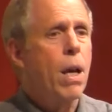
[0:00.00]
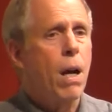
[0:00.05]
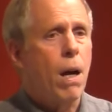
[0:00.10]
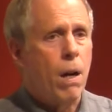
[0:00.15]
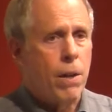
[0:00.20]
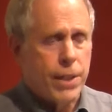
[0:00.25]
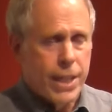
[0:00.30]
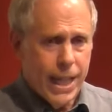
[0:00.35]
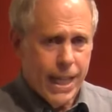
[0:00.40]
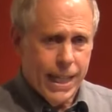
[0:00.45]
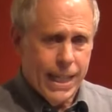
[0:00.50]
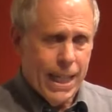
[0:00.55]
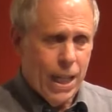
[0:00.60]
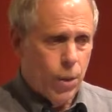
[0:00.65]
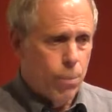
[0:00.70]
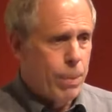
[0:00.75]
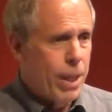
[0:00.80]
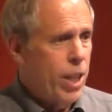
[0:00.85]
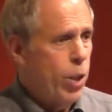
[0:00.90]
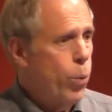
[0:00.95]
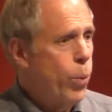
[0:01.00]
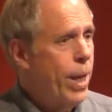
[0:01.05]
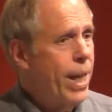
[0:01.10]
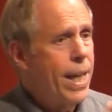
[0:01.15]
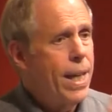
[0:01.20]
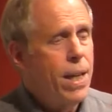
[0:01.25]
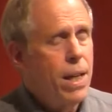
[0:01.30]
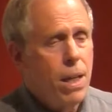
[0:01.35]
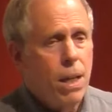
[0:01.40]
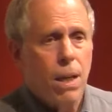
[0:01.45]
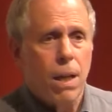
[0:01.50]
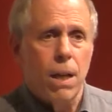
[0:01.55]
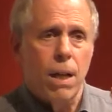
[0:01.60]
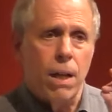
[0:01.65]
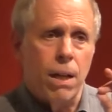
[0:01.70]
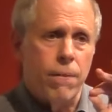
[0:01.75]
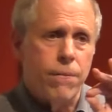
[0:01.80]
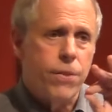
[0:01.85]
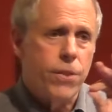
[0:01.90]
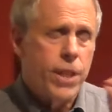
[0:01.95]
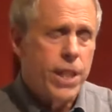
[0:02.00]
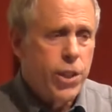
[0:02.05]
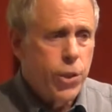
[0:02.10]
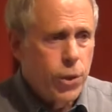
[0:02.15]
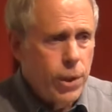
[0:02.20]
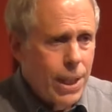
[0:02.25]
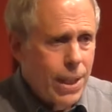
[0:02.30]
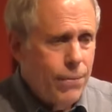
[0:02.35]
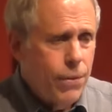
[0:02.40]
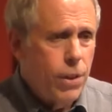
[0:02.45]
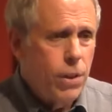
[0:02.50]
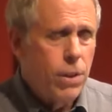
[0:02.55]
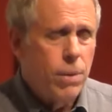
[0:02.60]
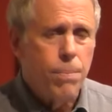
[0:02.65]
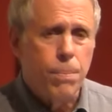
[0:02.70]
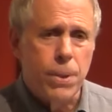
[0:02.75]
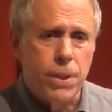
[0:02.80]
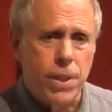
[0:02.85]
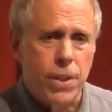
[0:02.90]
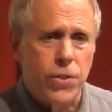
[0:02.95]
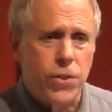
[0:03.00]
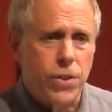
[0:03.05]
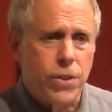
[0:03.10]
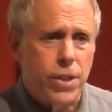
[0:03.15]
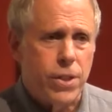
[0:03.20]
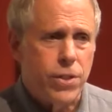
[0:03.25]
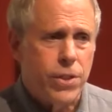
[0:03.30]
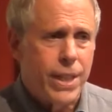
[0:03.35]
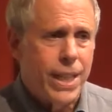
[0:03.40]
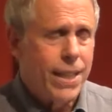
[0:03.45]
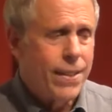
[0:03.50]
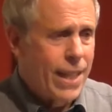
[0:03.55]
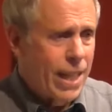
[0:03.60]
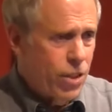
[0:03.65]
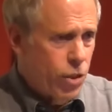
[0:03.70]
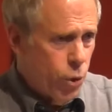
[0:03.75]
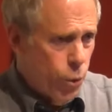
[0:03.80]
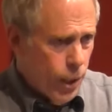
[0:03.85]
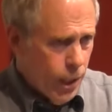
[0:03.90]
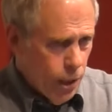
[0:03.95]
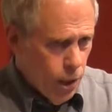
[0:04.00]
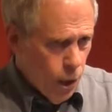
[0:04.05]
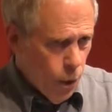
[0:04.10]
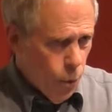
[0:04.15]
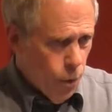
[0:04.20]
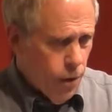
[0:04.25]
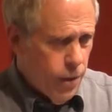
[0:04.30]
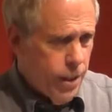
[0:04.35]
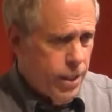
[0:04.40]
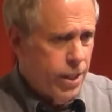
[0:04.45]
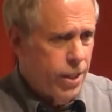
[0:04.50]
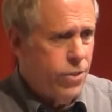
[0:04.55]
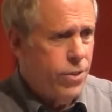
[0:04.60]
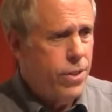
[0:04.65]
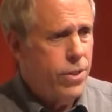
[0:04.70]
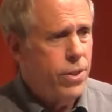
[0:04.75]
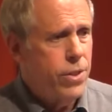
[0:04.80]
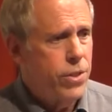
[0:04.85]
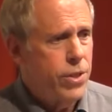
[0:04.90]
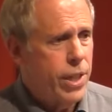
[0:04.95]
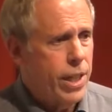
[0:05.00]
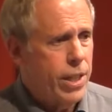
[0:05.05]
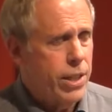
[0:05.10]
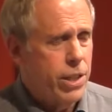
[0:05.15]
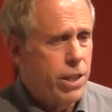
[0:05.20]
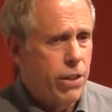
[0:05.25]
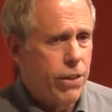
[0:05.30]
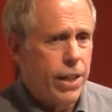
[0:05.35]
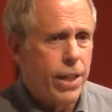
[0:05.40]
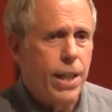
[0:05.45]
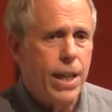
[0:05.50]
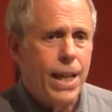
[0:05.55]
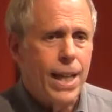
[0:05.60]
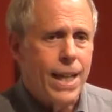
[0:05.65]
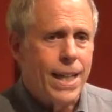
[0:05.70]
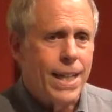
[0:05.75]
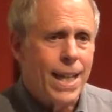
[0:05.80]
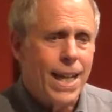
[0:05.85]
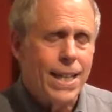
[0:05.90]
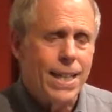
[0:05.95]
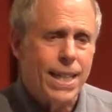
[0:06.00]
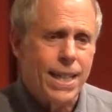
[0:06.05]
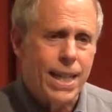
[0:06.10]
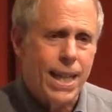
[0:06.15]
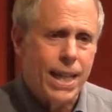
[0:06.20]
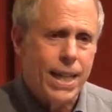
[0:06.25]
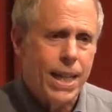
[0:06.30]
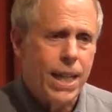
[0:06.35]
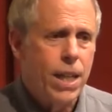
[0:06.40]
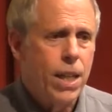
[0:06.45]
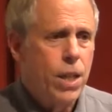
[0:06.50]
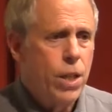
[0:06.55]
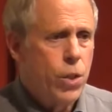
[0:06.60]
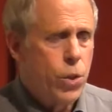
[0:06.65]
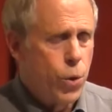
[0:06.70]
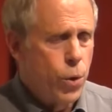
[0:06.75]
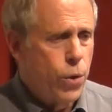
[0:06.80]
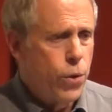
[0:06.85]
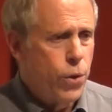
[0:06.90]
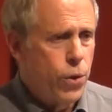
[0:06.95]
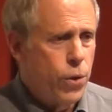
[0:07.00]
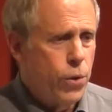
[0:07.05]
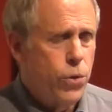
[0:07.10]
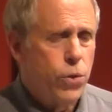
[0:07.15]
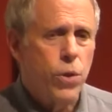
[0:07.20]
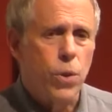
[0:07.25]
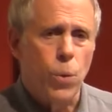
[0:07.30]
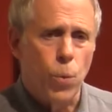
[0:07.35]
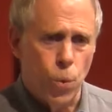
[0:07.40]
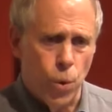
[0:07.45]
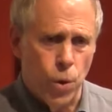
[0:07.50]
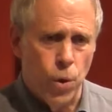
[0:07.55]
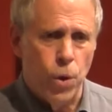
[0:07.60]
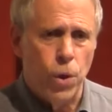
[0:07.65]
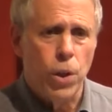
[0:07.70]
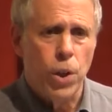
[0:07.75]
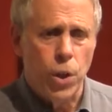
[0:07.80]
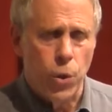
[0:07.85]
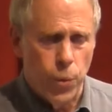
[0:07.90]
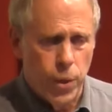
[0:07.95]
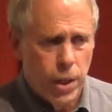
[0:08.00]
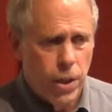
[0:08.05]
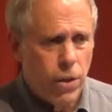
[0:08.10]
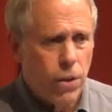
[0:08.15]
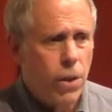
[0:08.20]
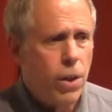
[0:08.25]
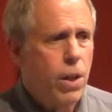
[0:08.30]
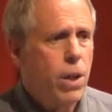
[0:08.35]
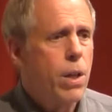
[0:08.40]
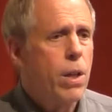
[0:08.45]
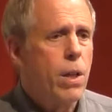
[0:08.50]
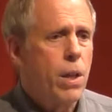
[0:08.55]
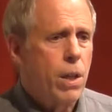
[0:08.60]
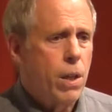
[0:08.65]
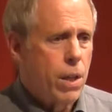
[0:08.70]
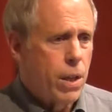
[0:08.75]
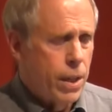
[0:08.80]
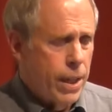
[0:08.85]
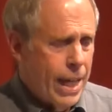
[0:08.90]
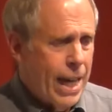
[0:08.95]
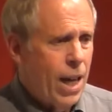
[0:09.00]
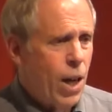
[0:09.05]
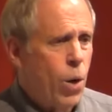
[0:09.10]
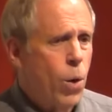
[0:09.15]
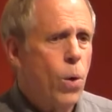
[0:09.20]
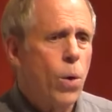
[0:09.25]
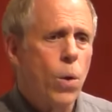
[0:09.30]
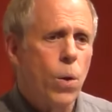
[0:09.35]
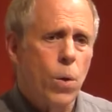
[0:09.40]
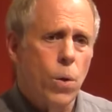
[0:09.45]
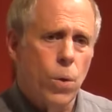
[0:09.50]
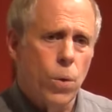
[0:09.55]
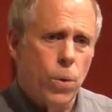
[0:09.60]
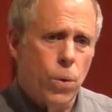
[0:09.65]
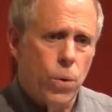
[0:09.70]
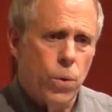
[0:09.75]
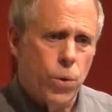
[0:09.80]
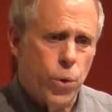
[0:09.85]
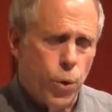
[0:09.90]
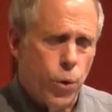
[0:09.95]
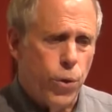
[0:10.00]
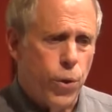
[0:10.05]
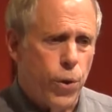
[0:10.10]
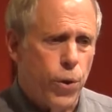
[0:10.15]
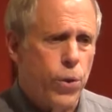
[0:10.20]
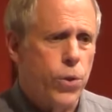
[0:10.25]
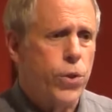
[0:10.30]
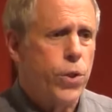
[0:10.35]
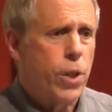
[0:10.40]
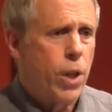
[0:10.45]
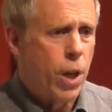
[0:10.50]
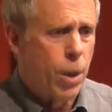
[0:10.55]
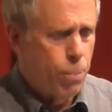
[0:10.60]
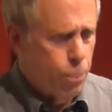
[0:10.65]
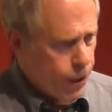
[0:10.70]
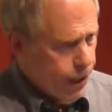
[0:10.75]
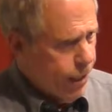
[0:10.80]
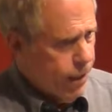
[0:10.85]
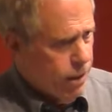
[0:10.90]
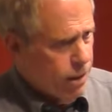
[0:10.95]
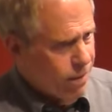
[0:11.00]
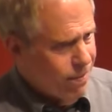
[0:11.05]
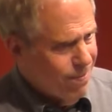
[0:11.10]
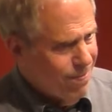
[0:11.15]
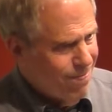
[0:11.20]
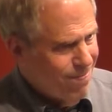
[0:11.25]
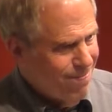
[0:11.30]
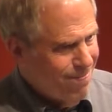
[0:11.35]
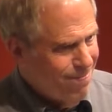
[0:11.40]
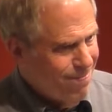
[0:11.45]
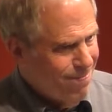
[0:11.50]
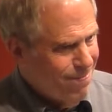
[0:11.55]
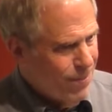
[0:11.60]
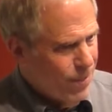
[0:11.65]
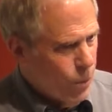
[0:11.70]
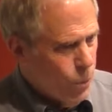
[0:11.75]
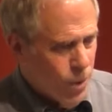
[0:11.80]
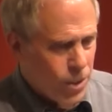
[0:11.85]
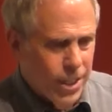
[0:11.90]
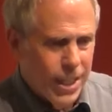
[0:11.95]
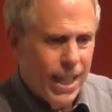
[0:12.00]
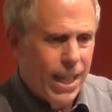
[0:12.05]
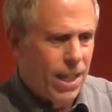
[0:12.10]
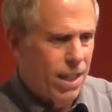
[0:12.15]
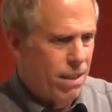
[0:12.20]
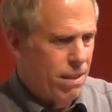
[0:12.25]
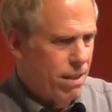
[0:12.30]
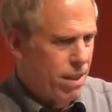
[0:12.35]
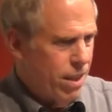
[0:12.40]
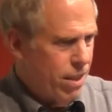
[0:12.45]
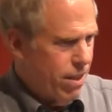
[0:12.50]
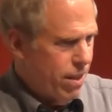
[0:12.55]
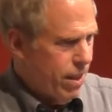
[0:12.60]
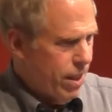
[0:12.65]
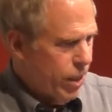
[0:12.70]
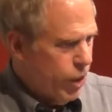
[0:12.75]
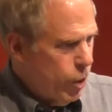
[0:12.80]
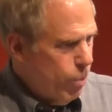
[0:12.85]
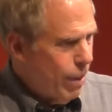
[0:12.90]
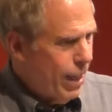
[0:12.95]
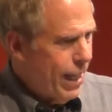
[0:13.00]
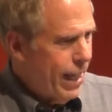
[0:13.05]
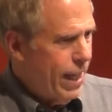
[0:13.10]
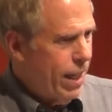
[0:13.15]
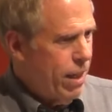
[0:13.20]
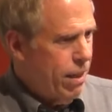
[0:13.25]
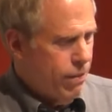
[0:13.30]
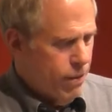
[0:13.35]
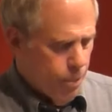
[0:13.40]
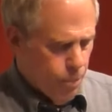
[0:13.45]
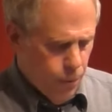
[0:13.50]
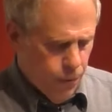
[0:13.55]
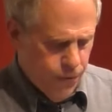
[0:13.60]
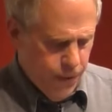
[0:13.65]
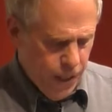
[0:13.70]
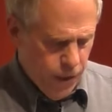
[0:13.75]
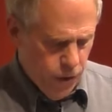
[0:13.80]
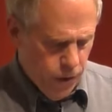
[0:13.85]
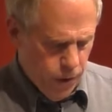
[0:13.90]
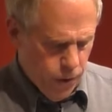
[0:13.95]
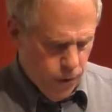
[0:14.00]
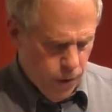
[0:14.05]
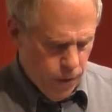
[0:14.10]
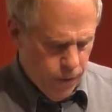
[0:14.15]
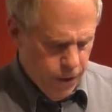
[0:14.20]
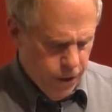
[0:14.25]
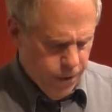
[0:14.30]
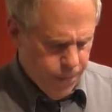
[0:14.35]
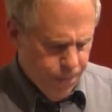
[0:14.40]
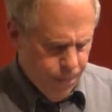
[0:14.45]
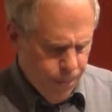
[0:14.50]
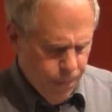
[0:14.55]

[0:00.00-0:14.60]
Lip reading: are taken out. By the way, of senior level positions at State, and that's going lower than the Assistant Secretary, in 1980, 2/3 were career. Now, 2/3 are political. Once again, it's the undermining of a professional service.